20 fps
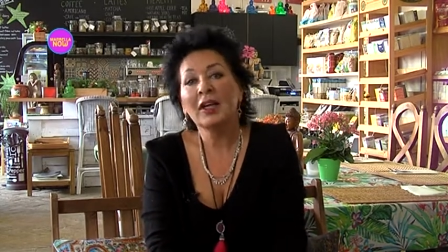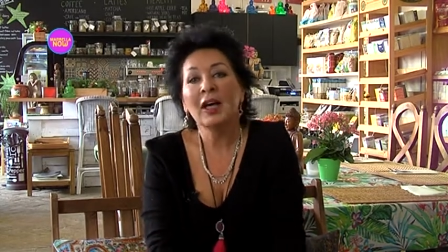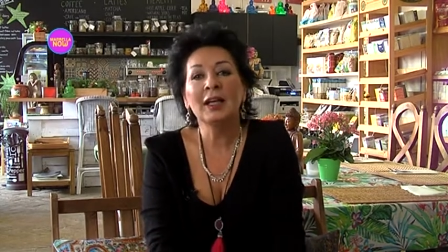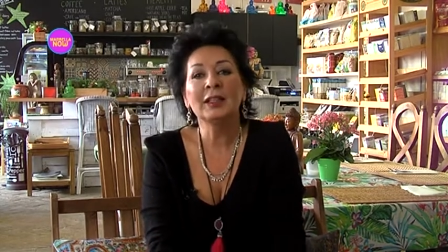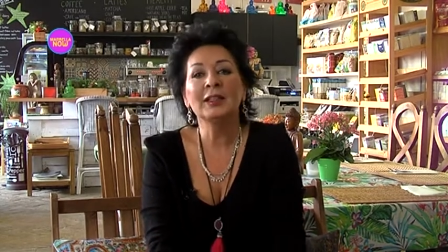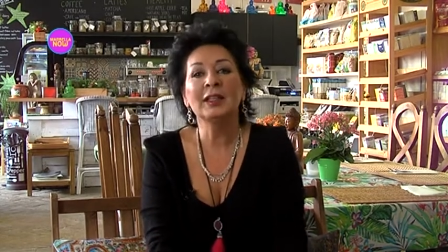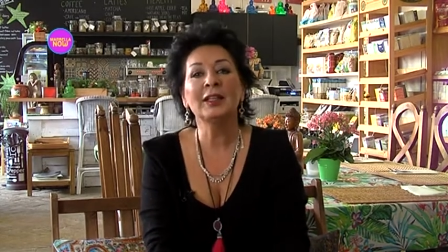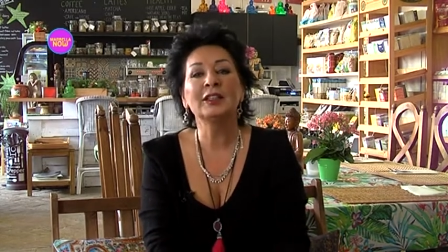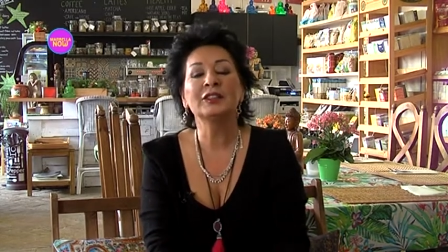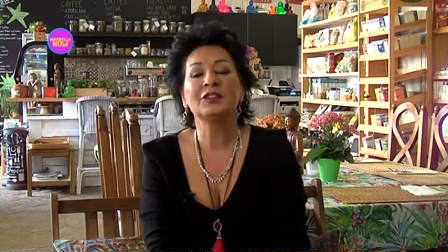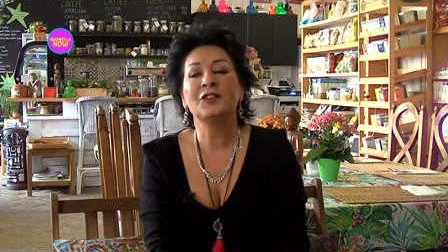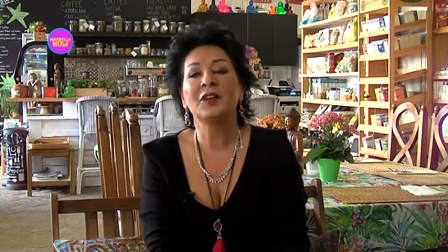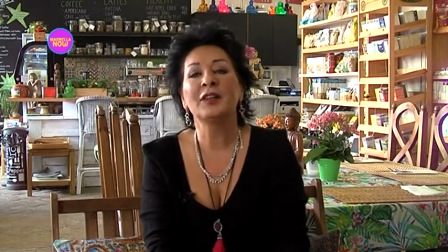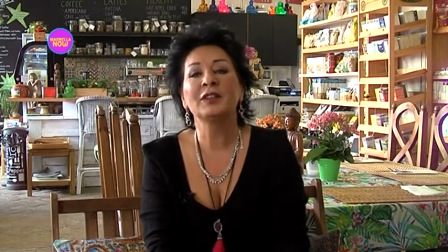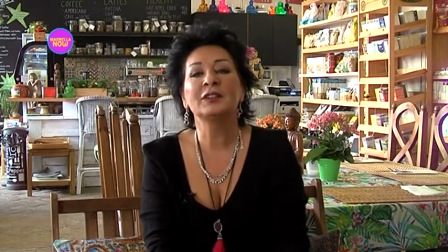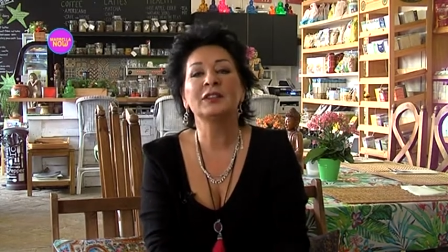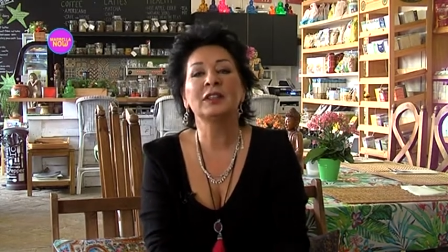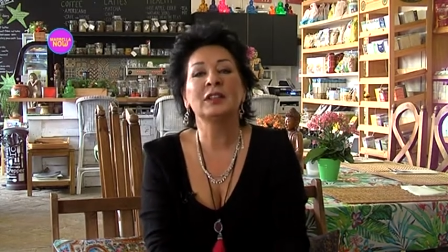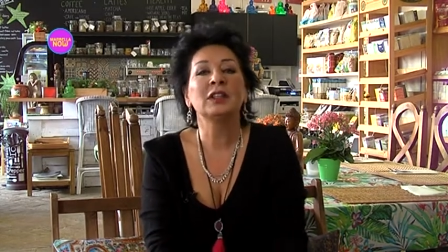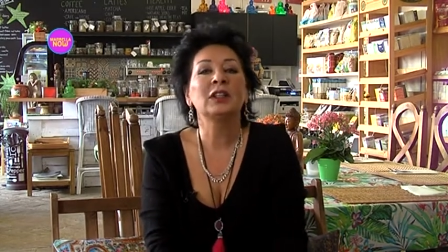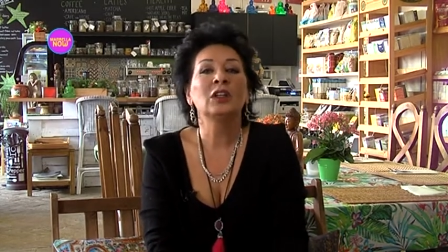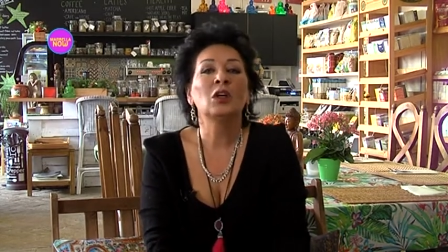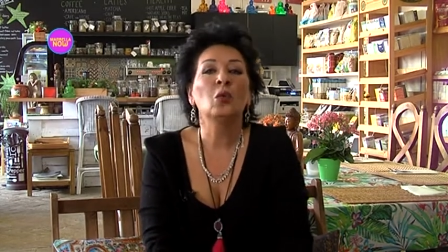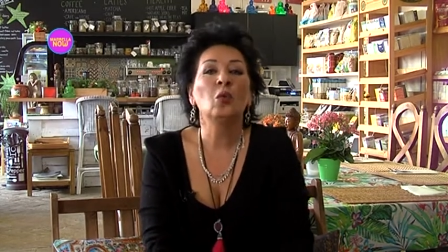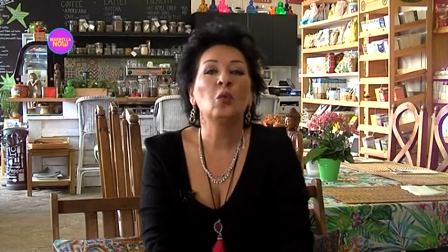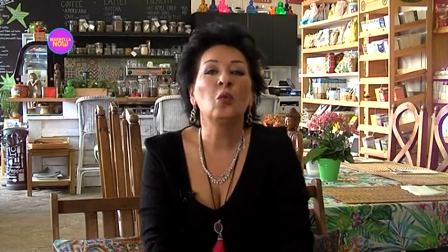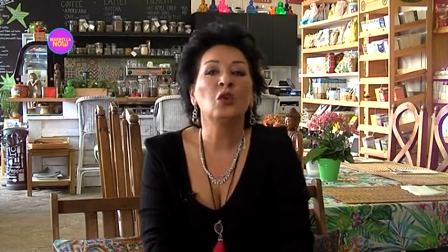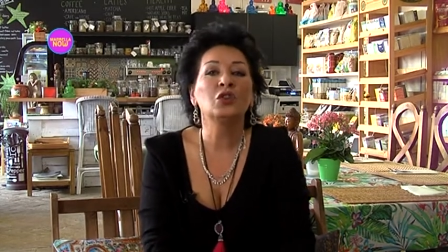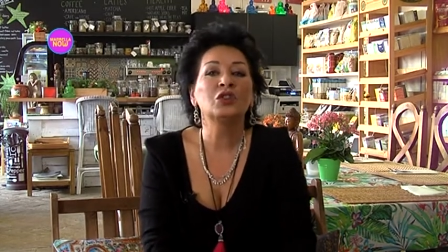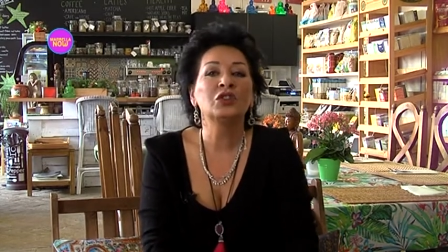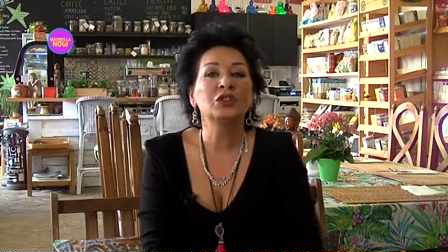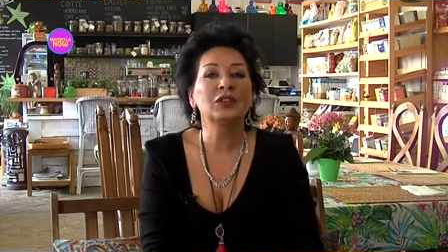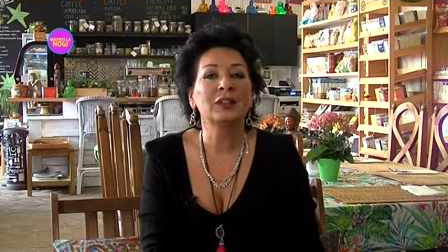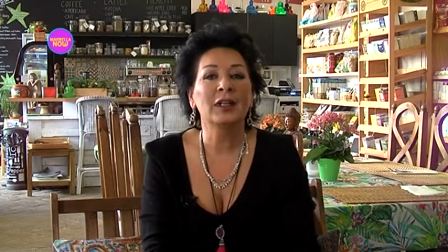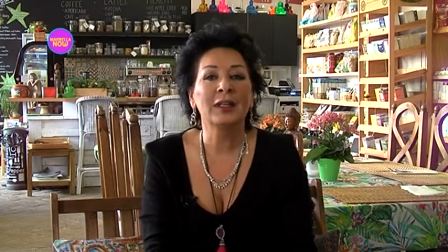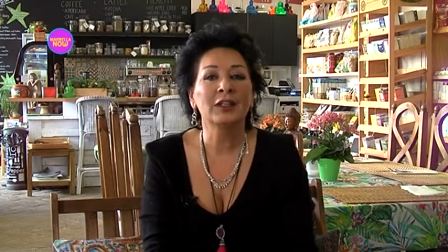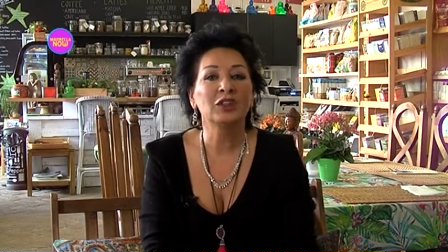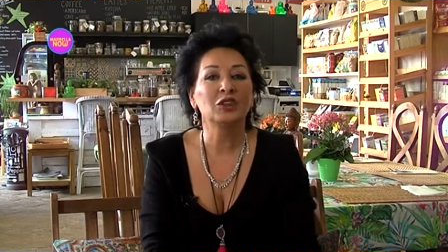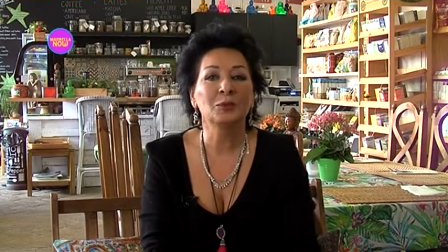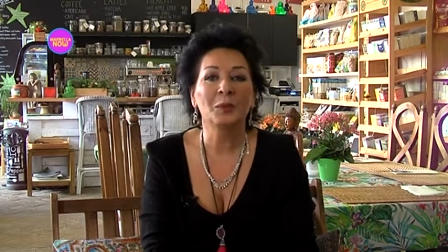And let's face it, what does
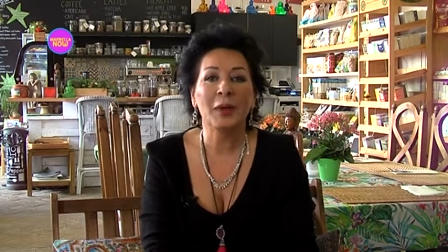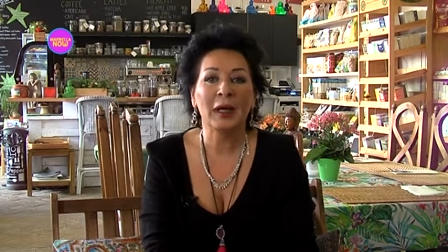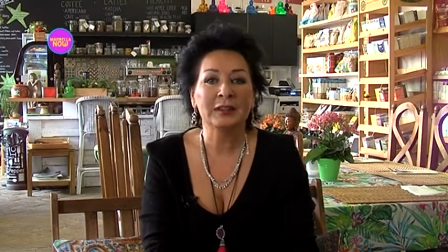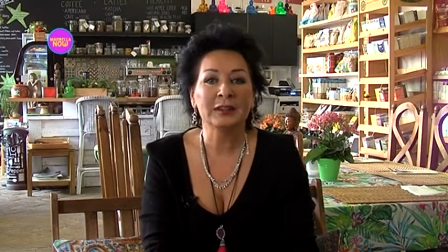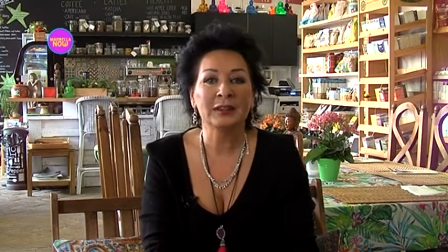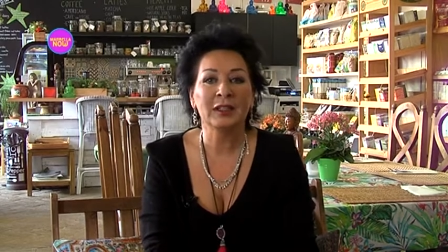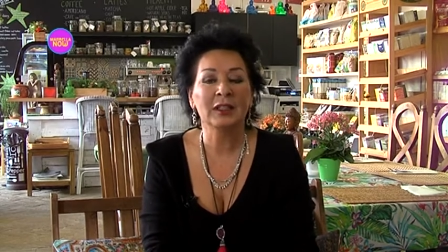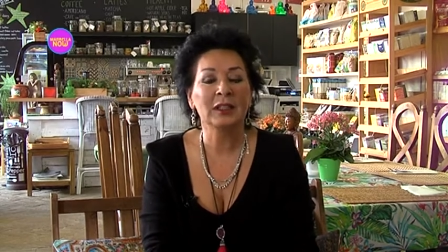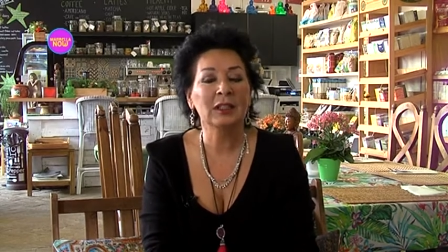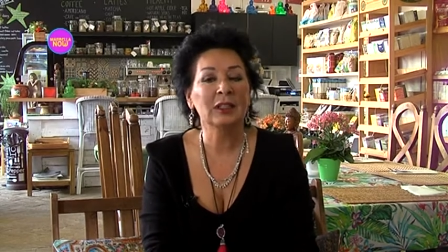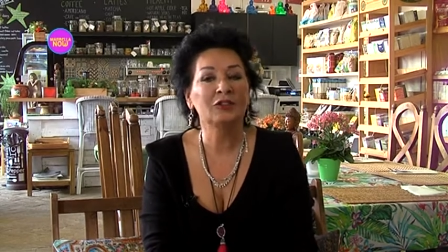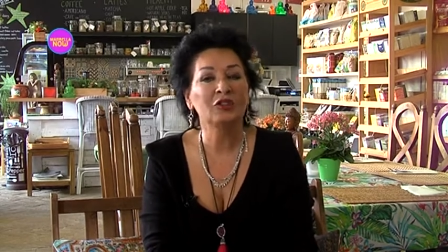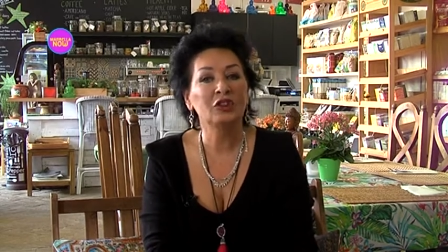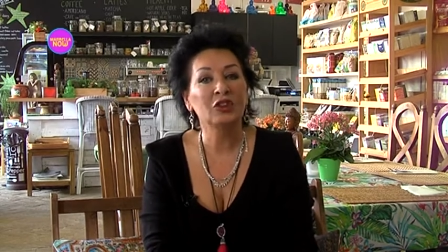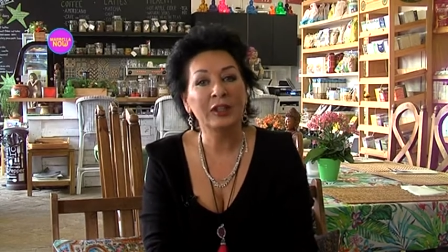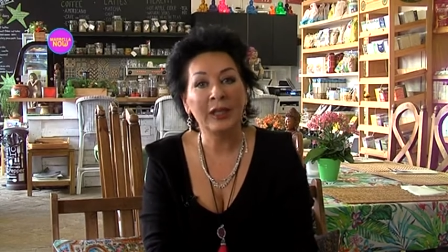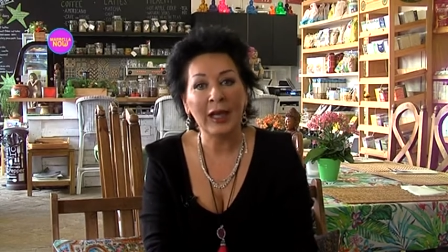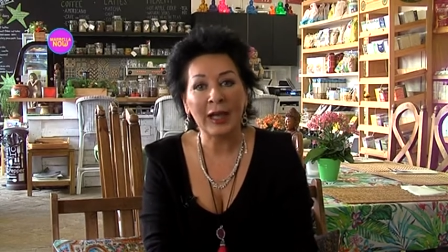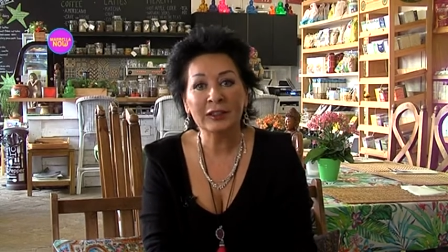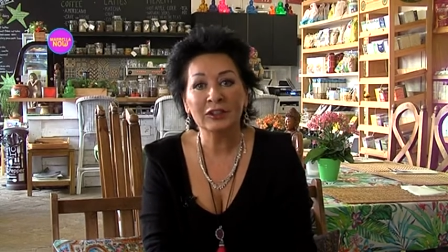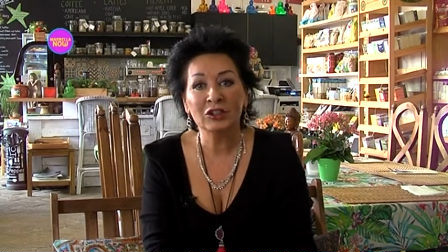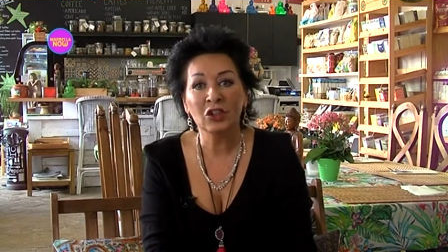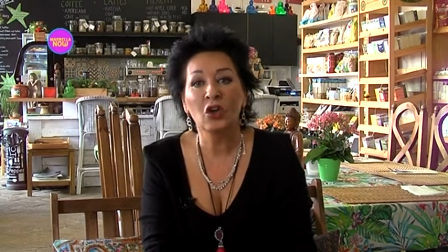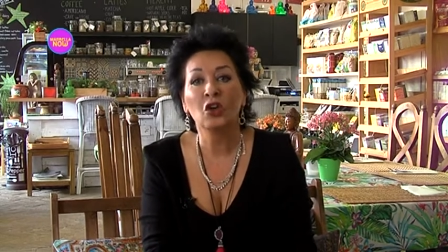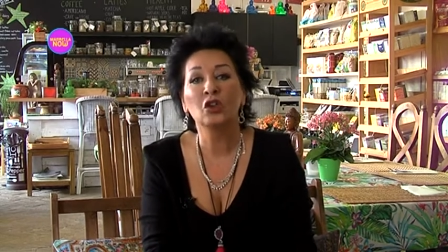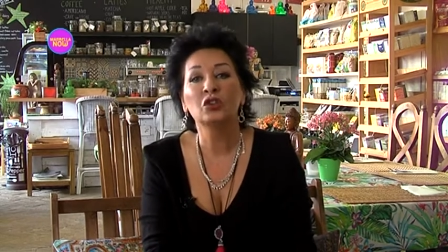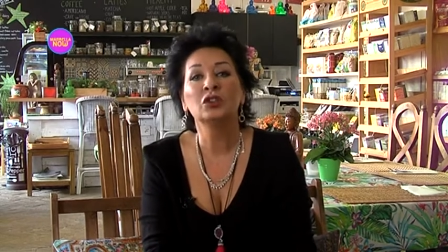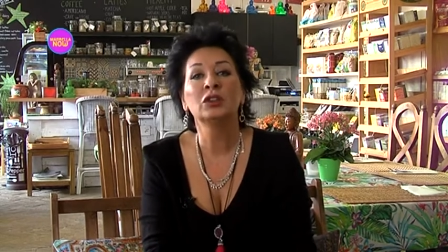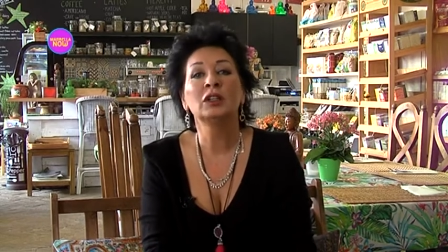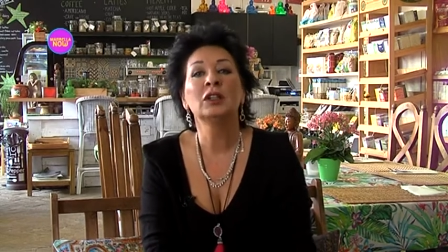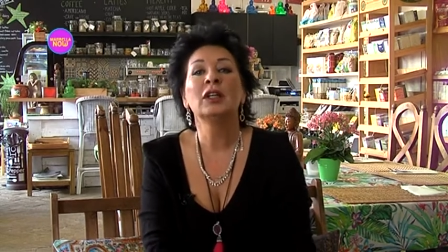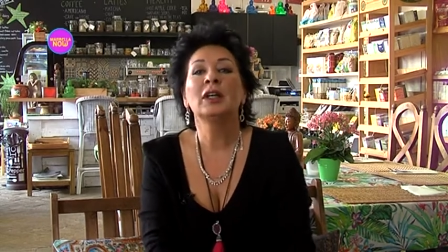age matter? If you get on